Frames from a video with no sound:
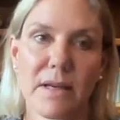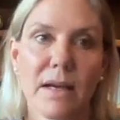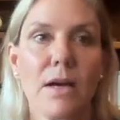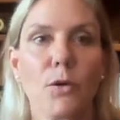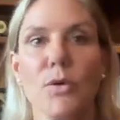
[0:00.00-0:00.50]

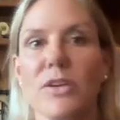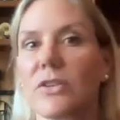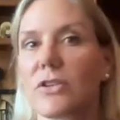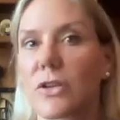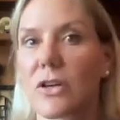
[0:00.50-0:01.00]

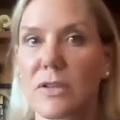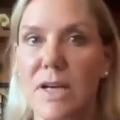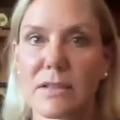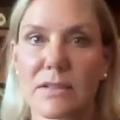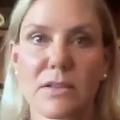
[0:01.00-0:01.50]
Research
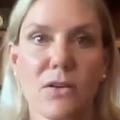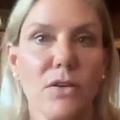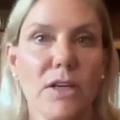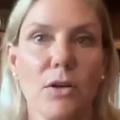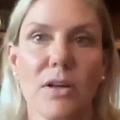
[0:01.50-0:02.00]
conducted on
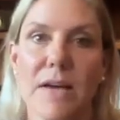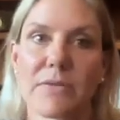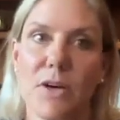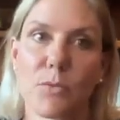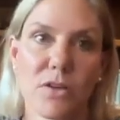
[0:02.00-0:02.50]

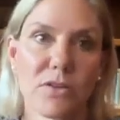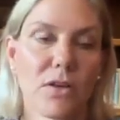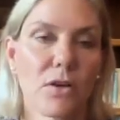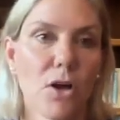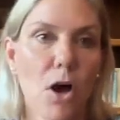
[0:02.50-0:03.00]
NeoLife
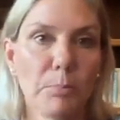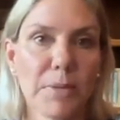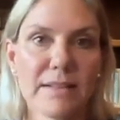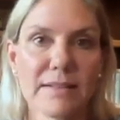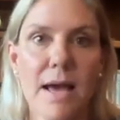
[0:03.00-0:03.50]
carotenoid
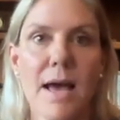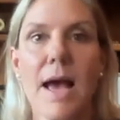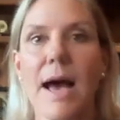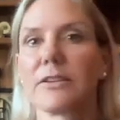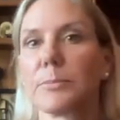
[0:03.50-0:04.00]
complex
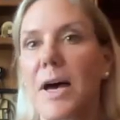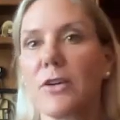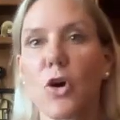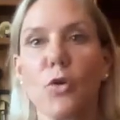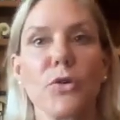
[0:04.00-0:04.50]
has
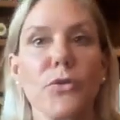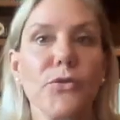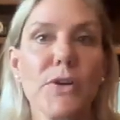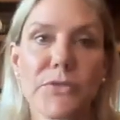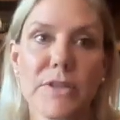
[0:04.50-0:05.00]
spanned over
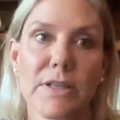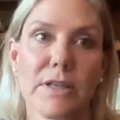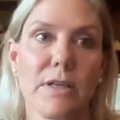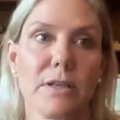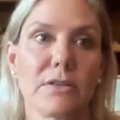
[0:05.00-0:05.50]
15
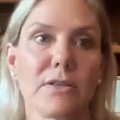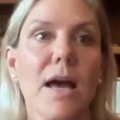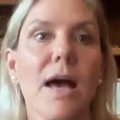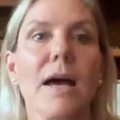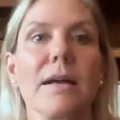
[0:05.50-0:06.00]
years
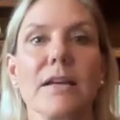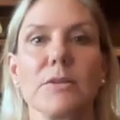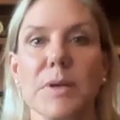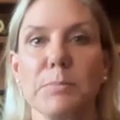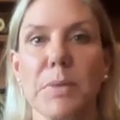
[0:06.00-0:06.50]
and has
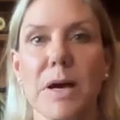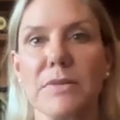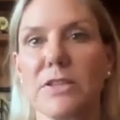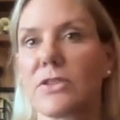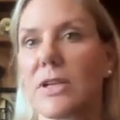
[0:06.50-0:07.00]
been
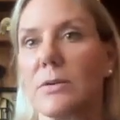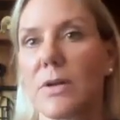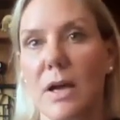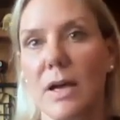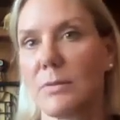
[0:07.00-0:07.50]
published
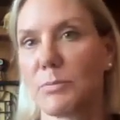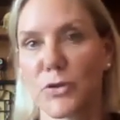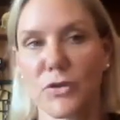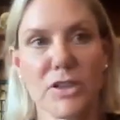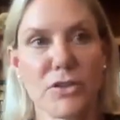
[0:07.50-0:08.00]
in
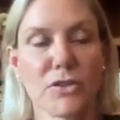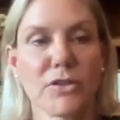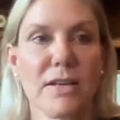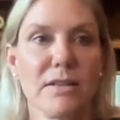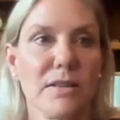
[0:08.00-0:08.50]
prestigious
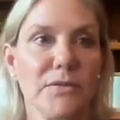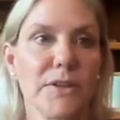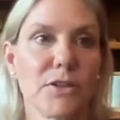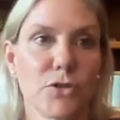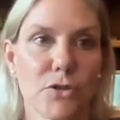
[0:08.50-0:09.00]

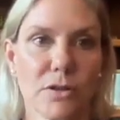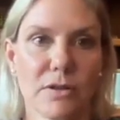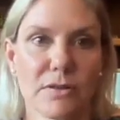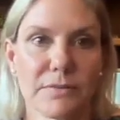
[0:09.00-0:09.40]
scientific journals.